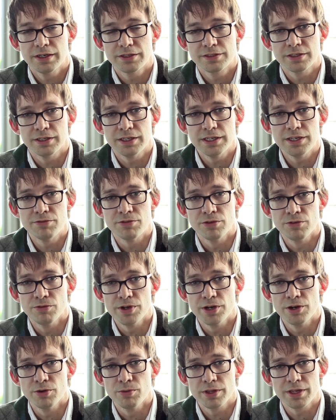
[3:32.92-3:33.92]
to leave the
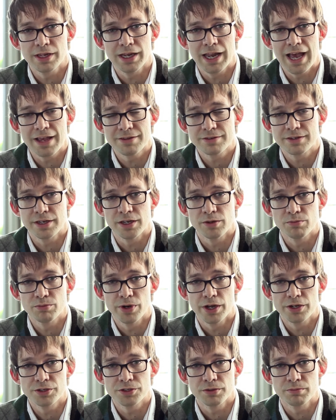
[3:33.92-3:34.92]
reader with a lasting
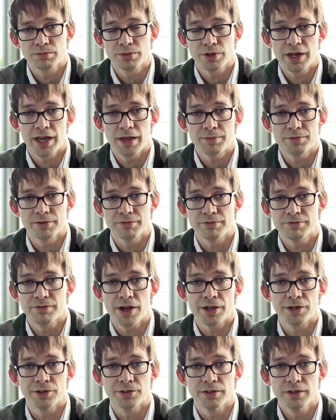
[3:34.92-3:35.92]
impression, perhaps a
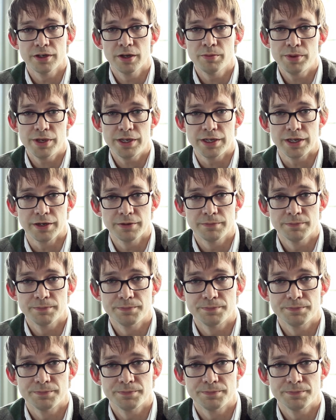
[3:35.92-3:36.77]
final opinion.